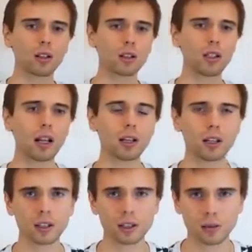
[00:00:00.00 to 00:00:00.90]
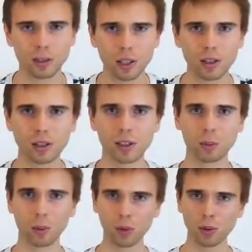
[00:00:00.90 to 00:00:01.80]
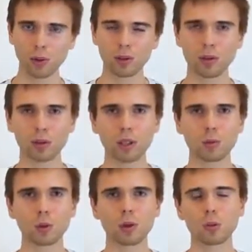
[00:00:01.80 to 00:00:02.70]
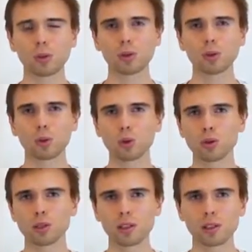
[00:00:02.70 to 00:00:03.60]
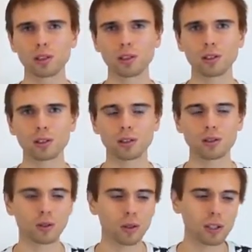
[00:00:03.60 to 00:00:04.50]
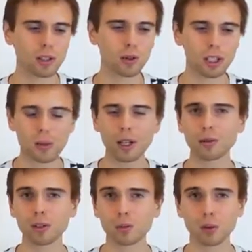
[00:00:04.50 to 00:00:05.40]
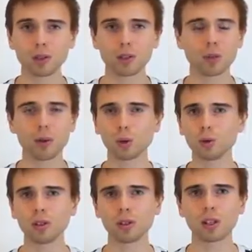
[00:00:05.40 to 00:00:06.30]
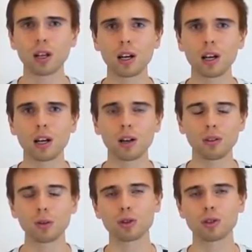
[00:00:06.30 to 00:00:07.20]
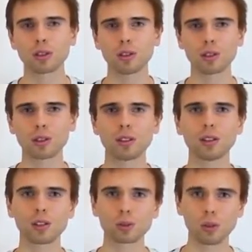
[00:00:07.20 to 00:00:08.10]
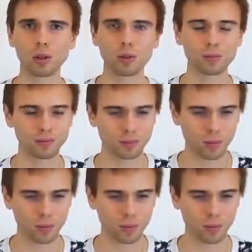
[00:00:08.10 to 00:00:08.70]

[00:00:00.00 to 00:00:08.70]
The ideal variant is if you can sit on the floor. It will be a bit worse if you do not have an opportunity to sit on the floor, but then you can meditate sitting on a chair.